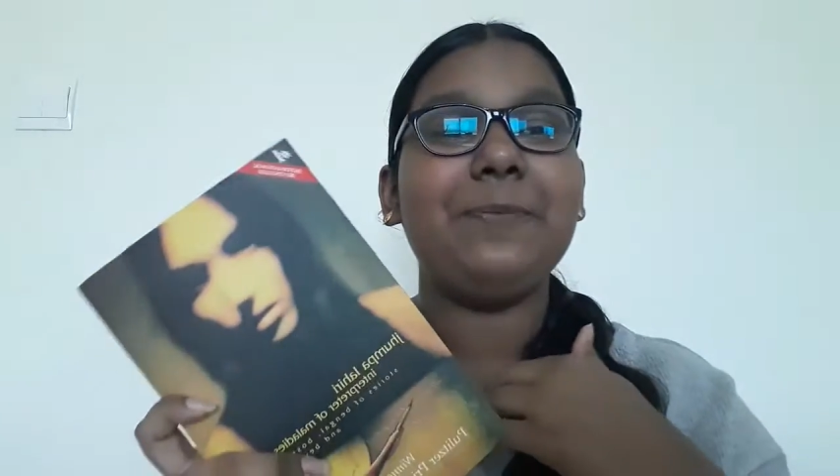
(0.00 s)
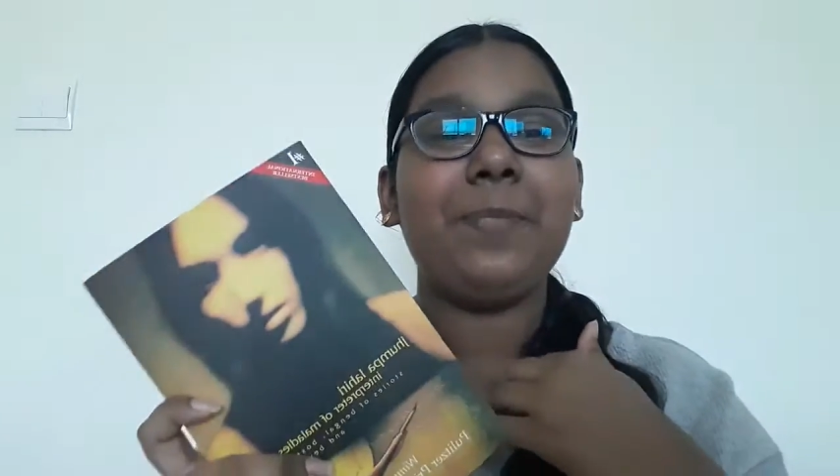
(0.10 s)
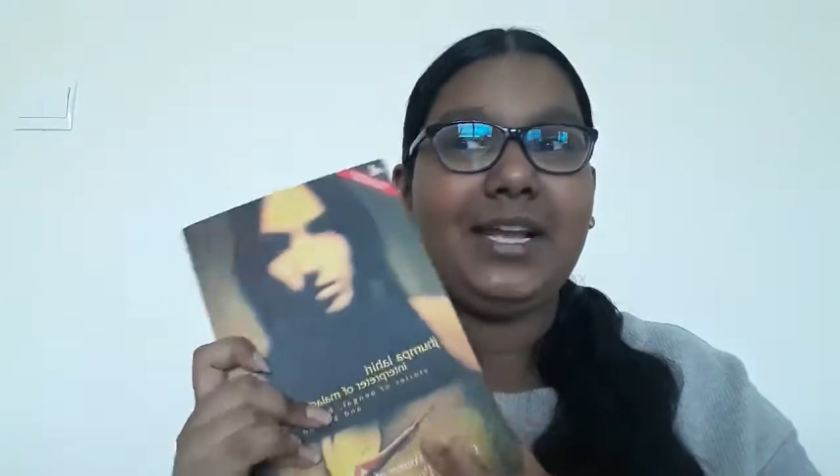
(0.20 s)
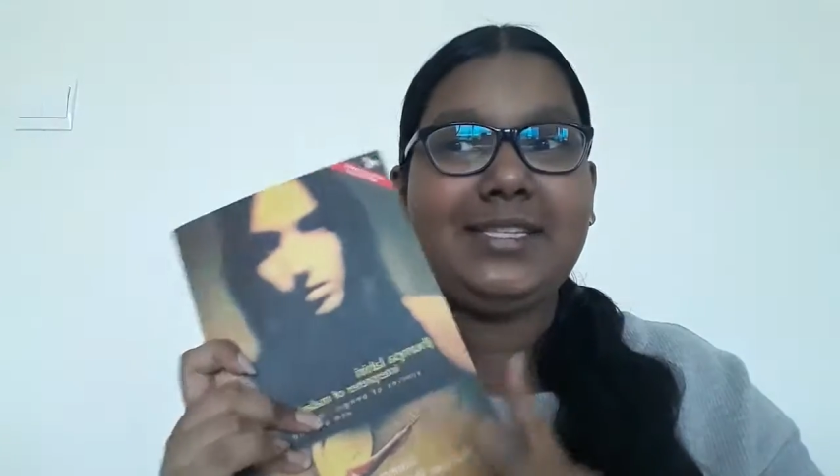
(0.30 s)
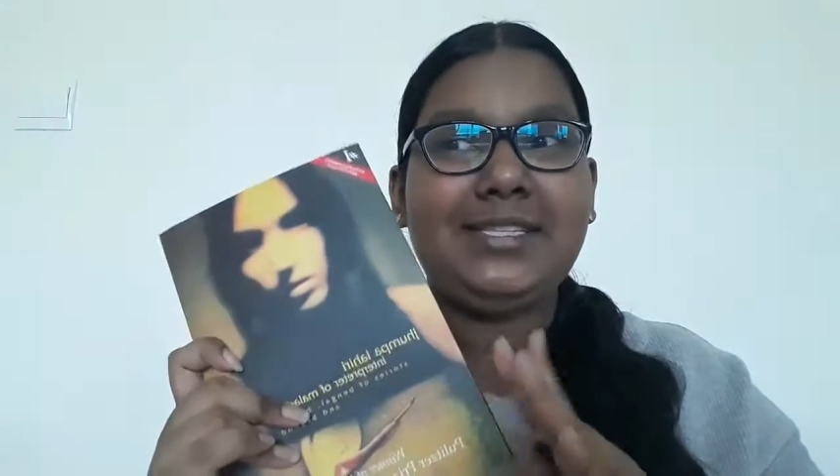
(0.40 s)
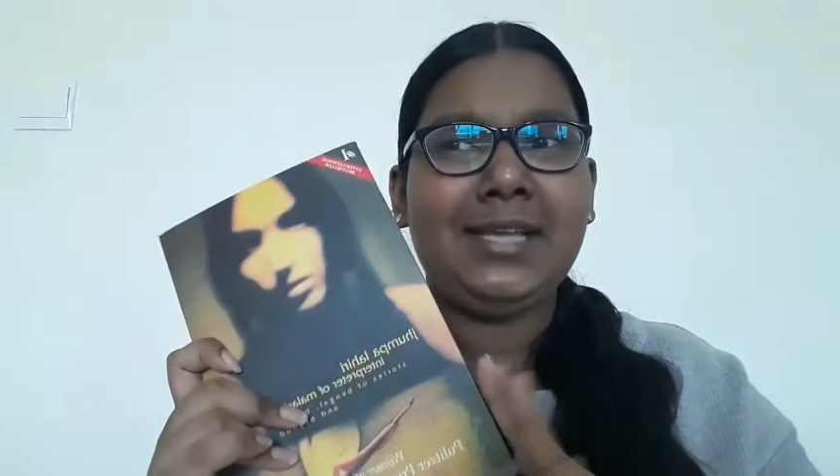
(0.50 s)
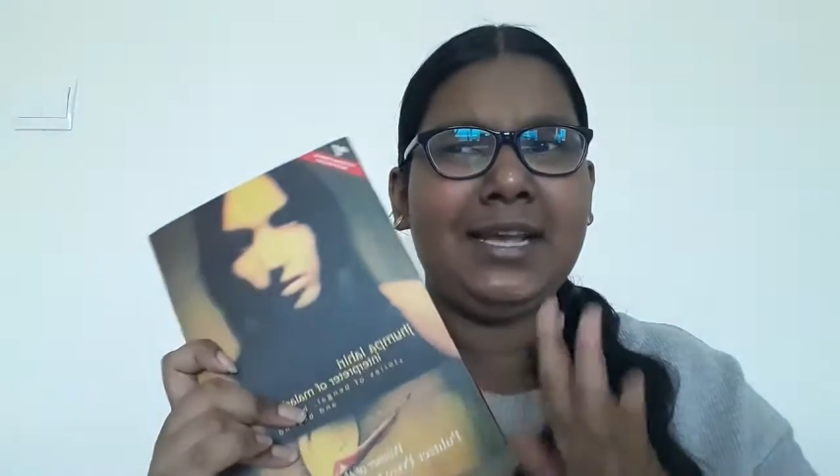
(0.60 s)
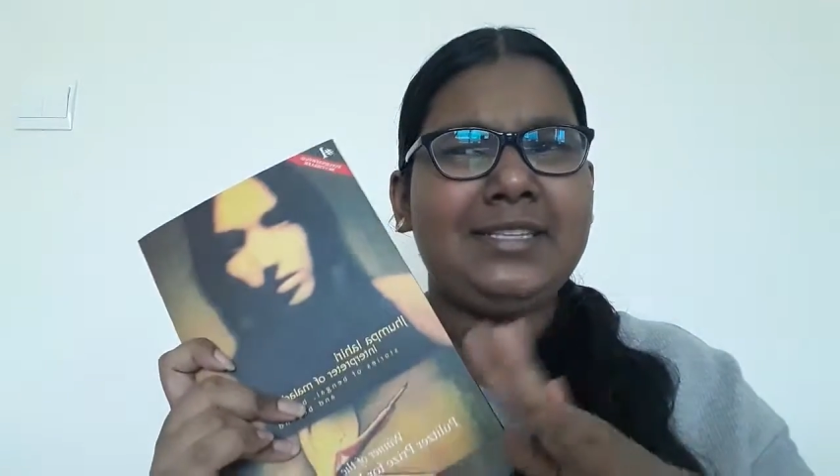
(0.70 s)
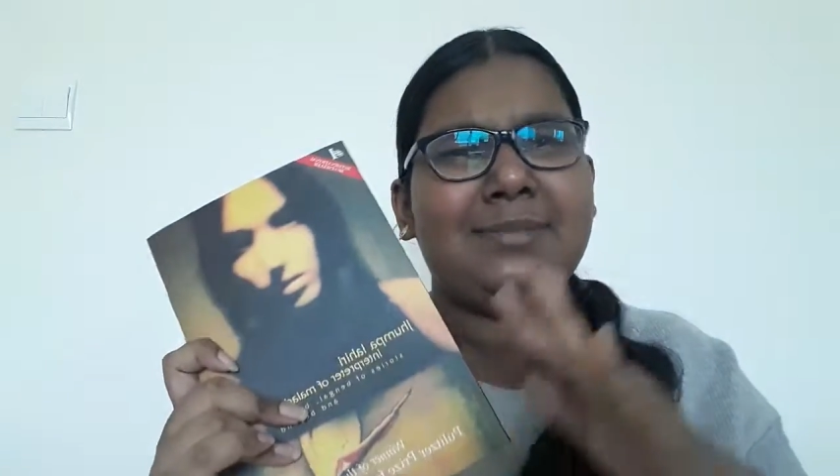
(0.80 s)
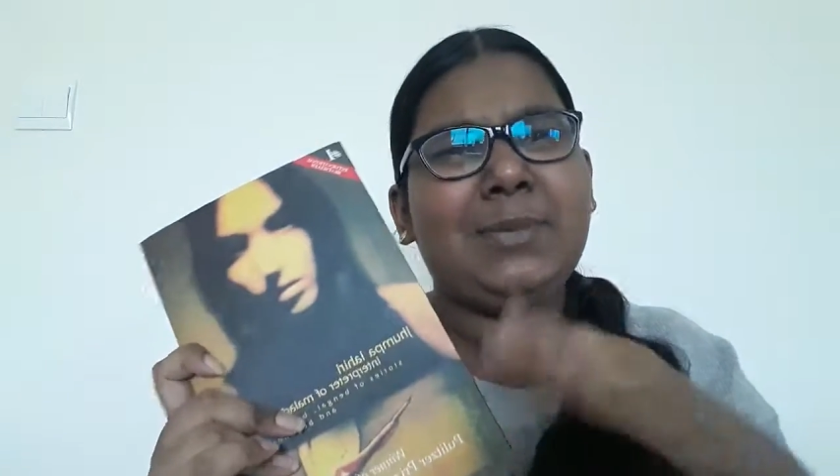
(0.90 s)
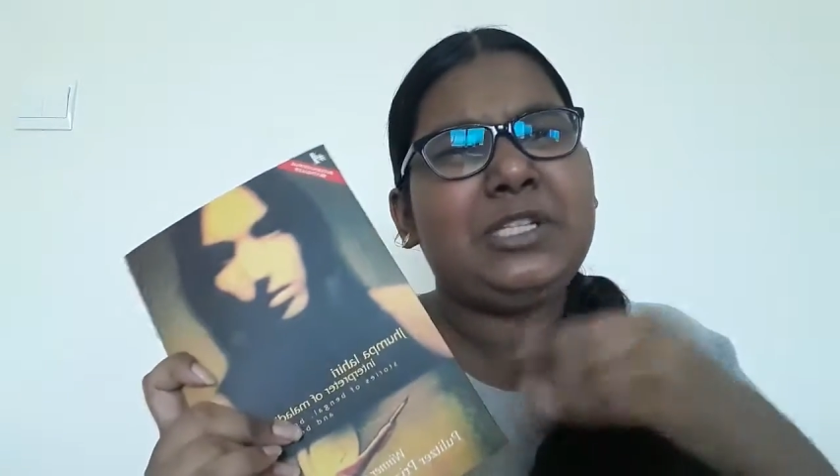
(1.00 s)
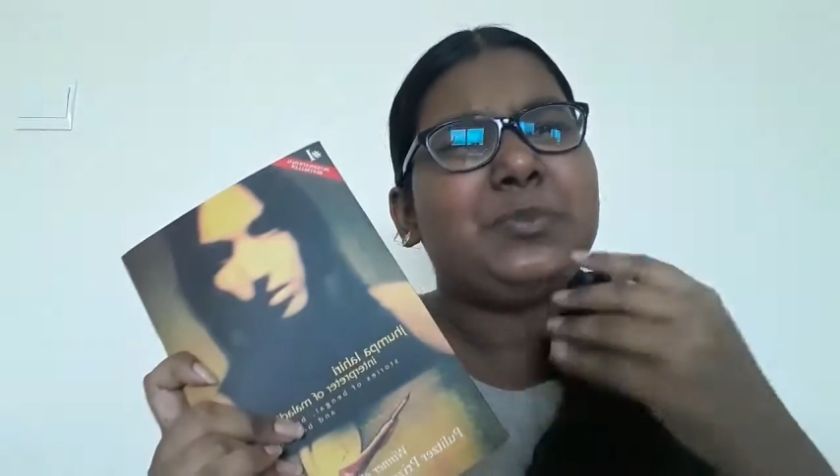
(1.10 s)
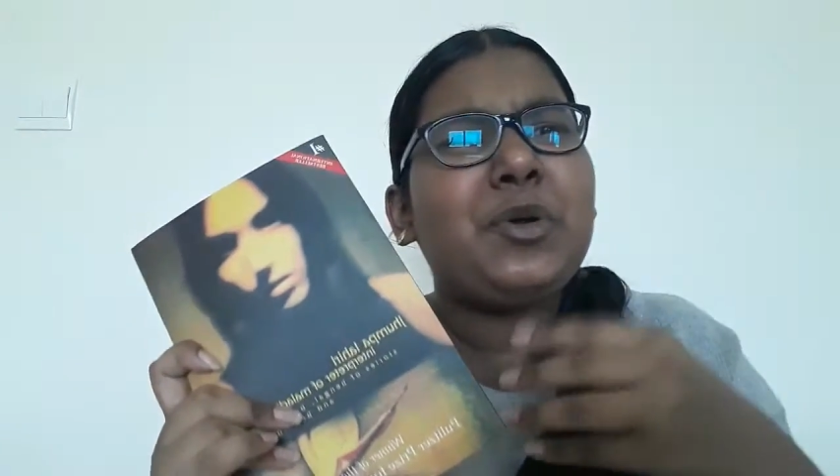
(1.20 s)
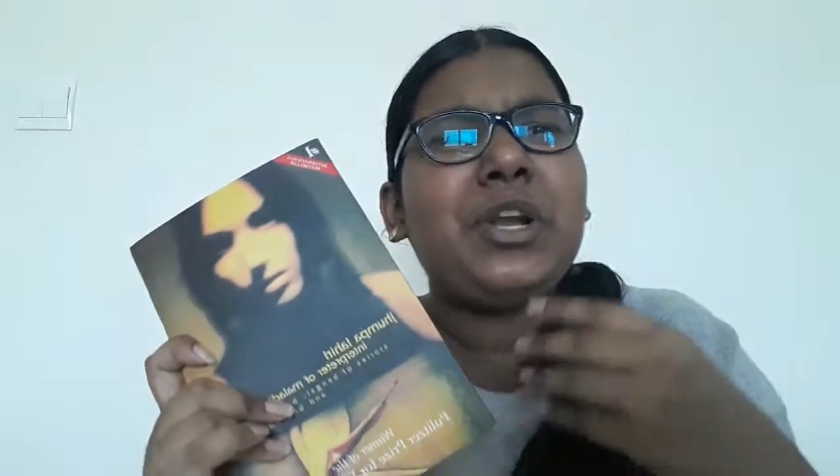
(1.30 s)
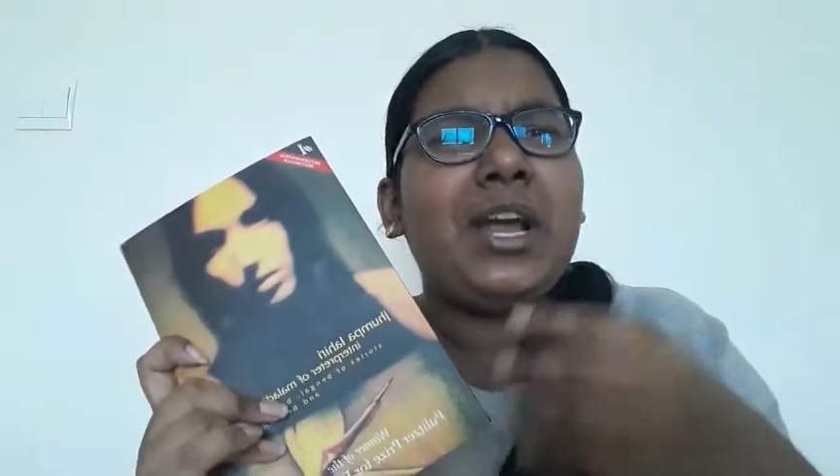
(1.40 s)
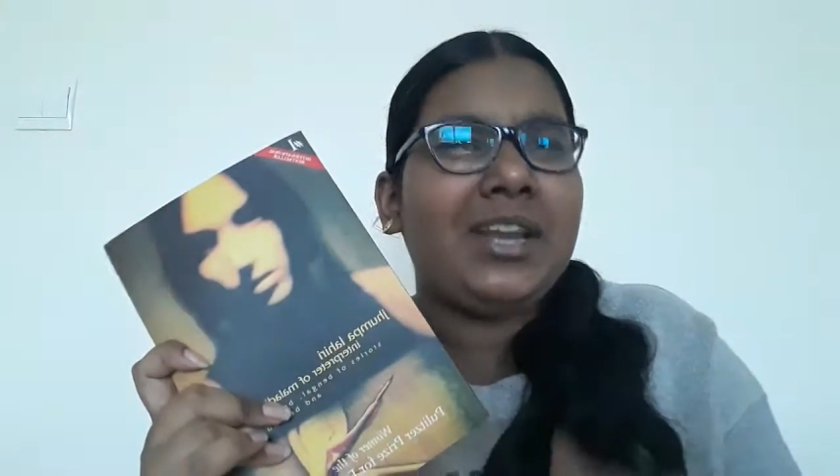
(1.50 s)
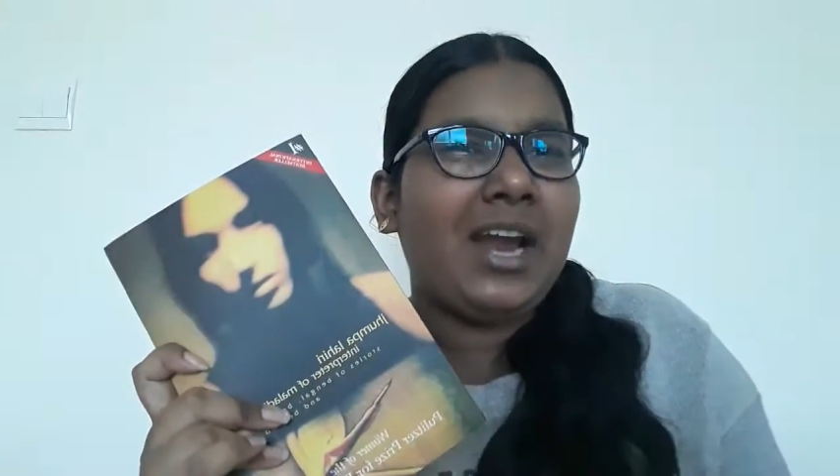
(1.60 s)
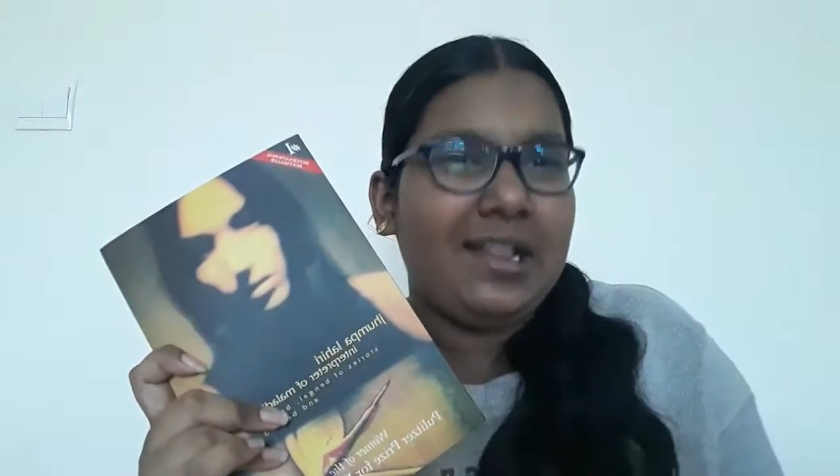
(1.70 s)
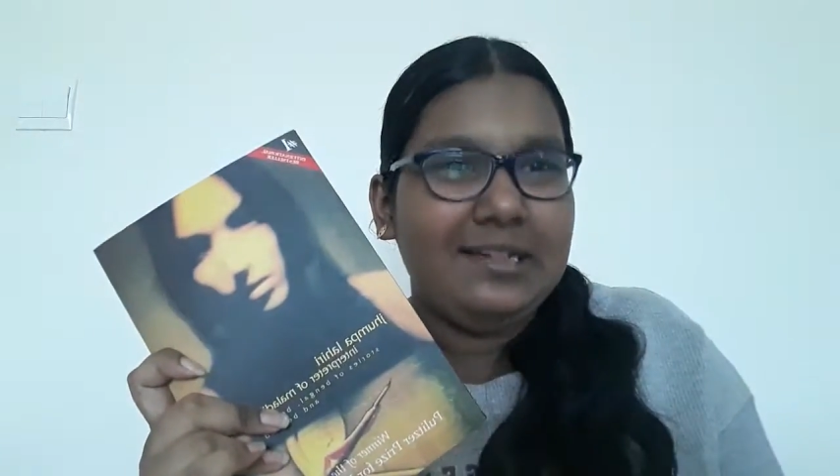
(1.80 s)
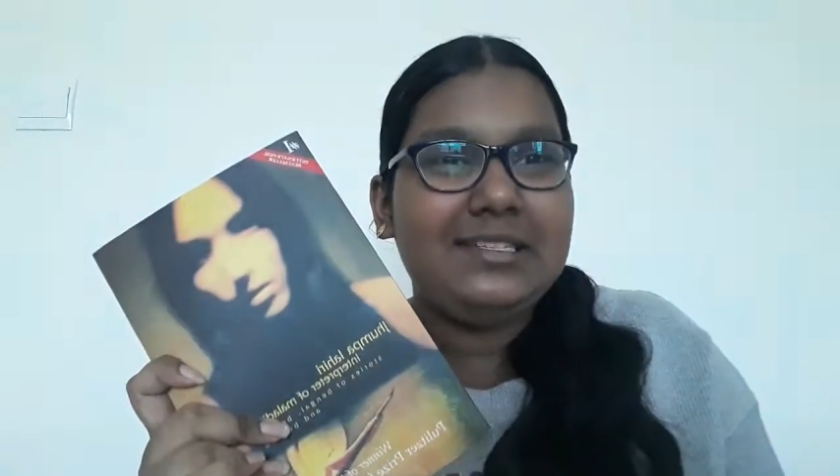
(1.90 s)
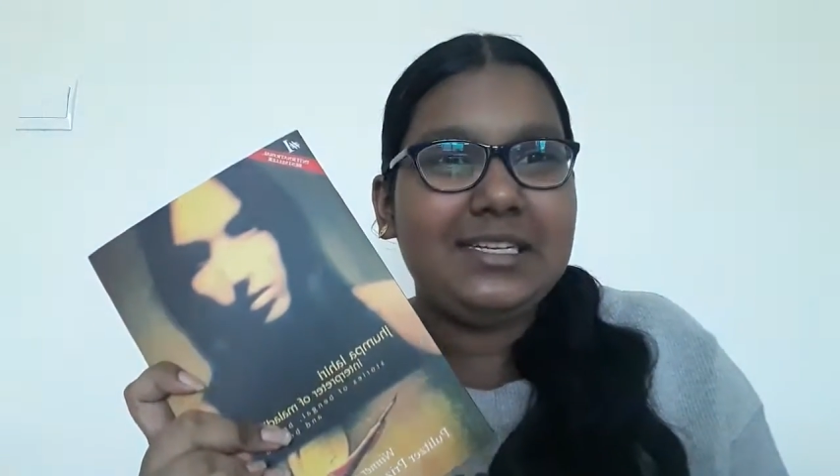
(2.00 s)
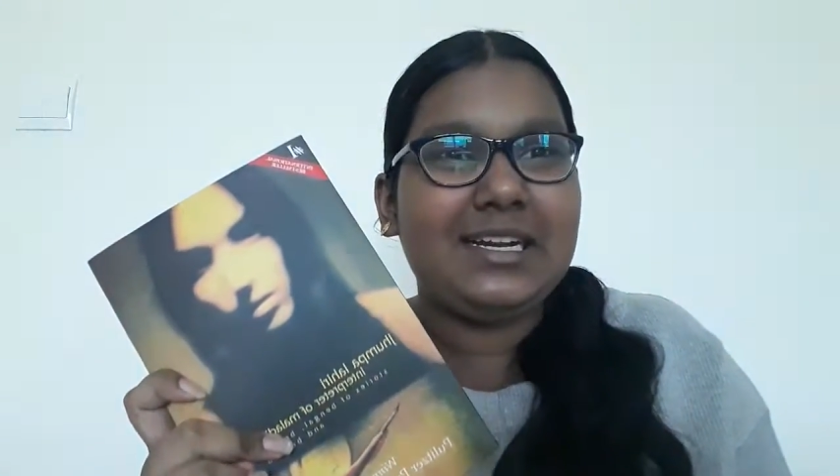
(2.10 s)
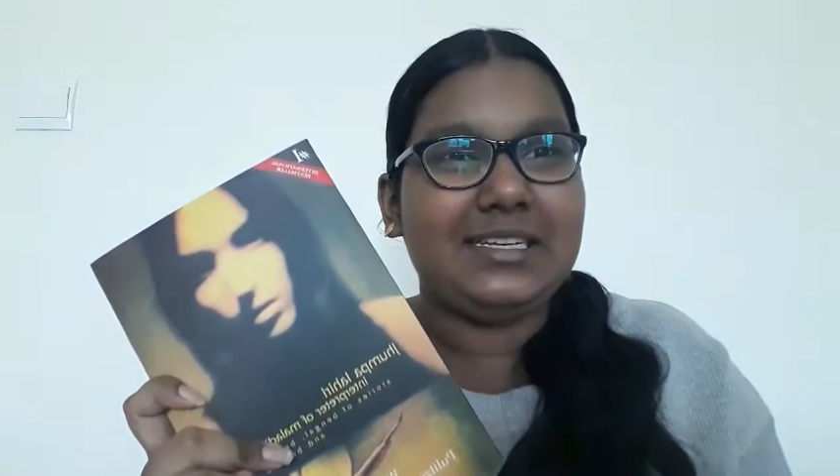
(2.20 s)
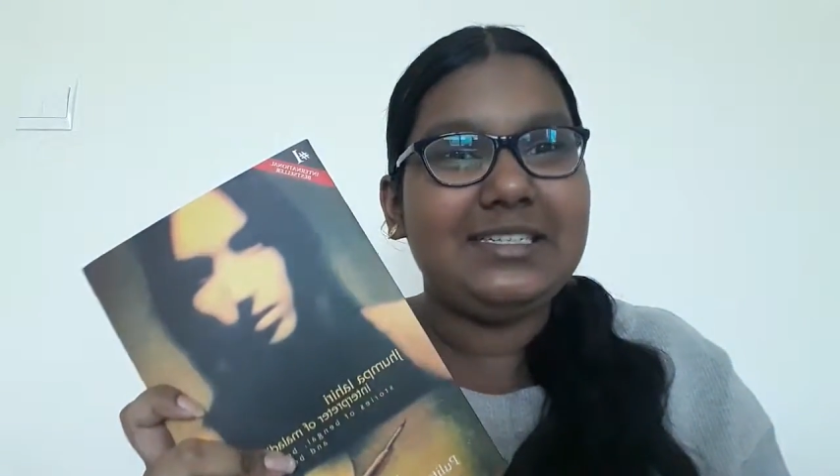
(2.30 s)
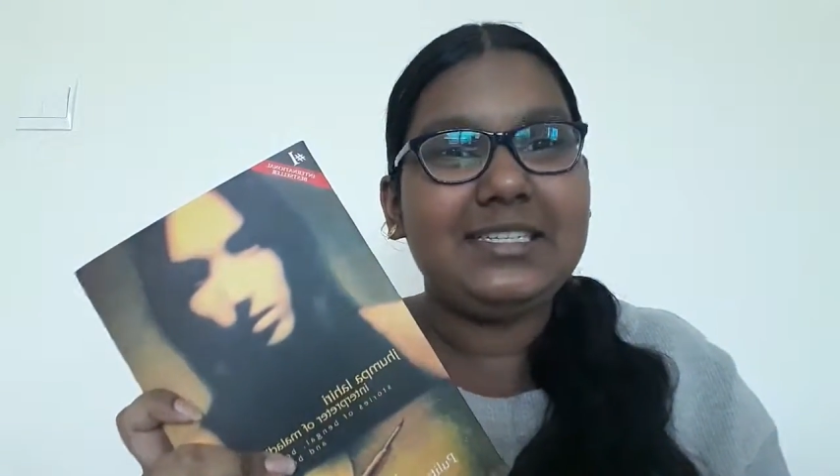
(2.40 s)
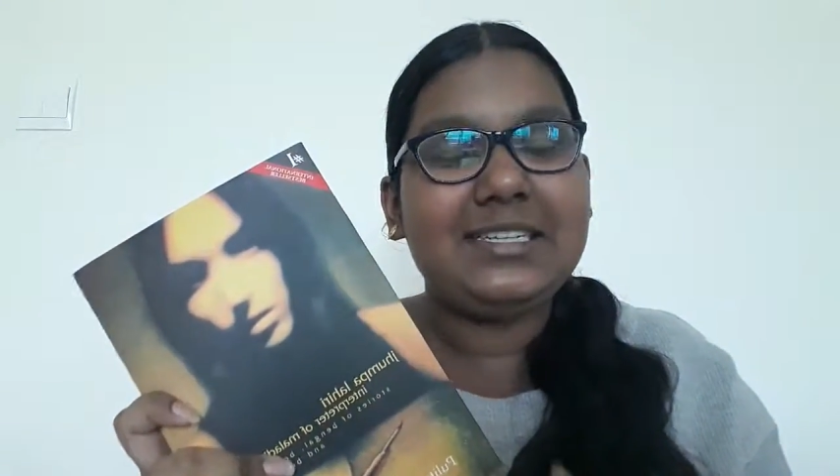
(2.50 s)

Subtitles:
It's much more an adult content,